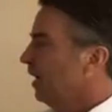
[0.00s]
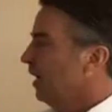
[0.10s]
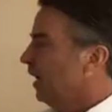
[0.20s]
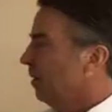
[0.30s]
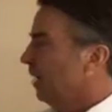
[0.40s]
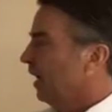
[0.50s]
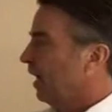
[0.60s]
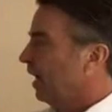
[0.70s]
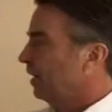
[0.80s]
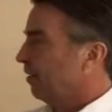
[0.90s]

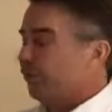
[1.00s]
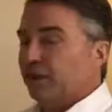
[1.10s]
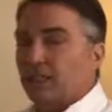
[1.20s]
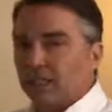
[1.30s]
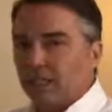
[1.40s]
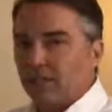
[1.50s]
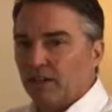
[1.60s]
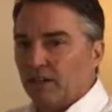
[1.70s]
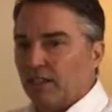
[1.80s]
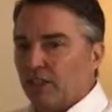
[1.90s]
and the efficiency of
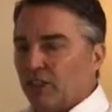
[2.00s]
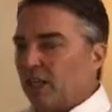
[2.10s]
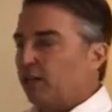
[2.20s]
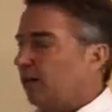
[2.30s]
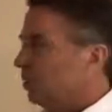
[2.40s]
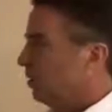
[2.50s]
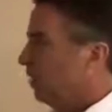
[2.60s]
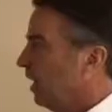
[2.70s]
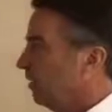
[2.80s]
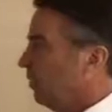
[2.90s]
its generation, right?